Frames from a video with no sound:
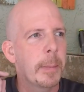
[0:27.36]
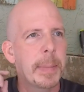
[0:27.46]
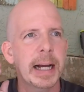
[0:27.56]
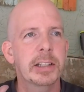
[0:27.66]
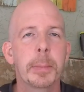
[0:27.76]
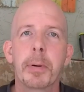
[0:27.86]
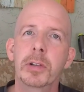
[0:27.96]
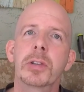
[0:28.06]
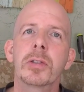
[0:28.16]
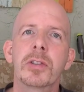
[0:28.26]
packed up
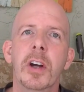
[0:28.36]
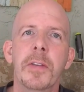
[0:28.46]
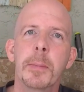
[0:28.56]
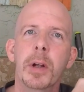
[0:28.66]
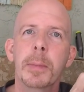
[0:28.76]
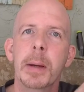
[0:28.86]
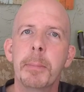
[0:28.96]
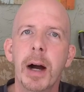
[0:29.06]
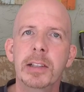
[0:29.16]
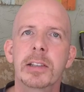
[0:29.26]
personal stuff and put them in
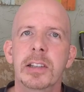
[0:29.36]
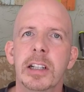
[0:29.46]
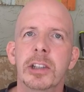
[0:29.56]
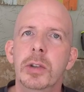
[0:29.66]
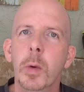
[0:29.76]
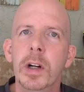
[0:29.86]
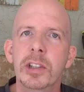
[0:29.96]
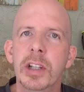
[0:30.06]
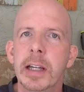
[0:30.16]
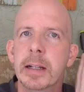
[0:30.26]
boxes and in
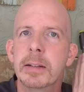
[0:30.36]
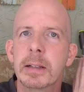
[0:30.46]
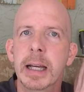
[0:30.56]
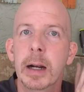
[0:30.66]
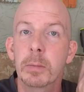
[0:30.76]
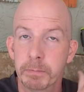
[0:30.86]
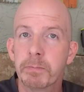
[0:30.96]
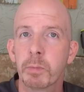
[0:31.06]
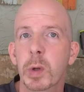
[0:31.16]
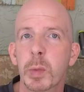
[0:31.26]
storage, and got a
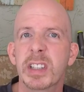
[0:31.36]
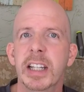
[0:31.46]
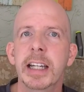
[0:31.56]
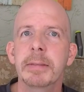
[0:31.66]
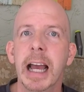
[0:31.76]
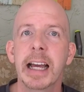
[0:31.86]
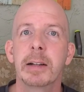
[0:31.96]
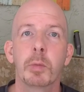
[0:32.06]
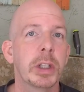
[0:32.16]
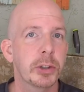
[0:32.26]
one-way ticket
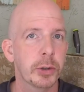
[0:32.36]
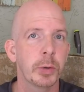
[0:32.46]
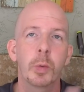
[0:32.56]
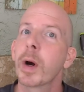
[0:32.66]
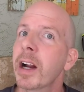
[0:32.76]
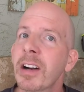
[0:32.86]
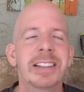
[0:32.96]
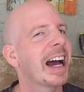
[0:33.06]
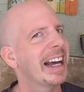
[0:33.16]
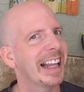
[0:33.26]
and went to where?
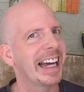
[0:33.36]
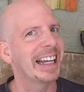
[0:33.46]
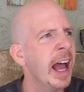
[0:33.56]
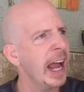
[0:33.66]
Thailand.